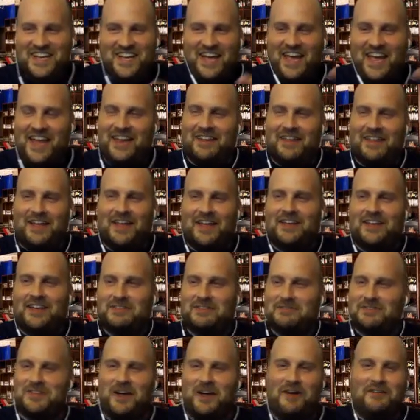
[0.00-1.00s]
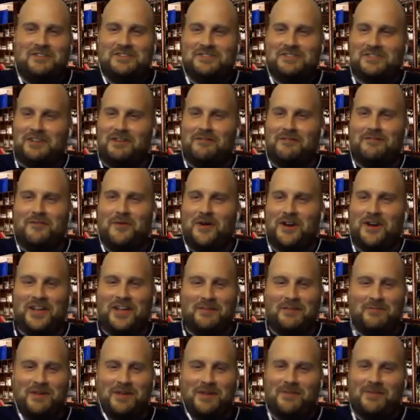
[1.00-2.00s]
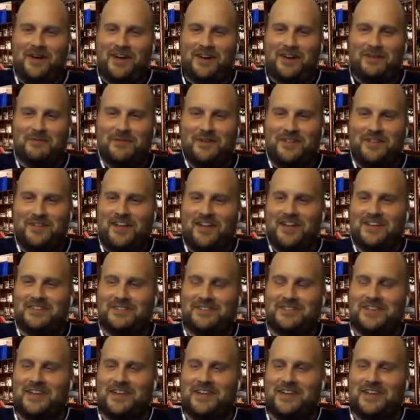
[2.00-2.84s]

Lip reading: And like, she was obviously avoiding me, but I didn't realize.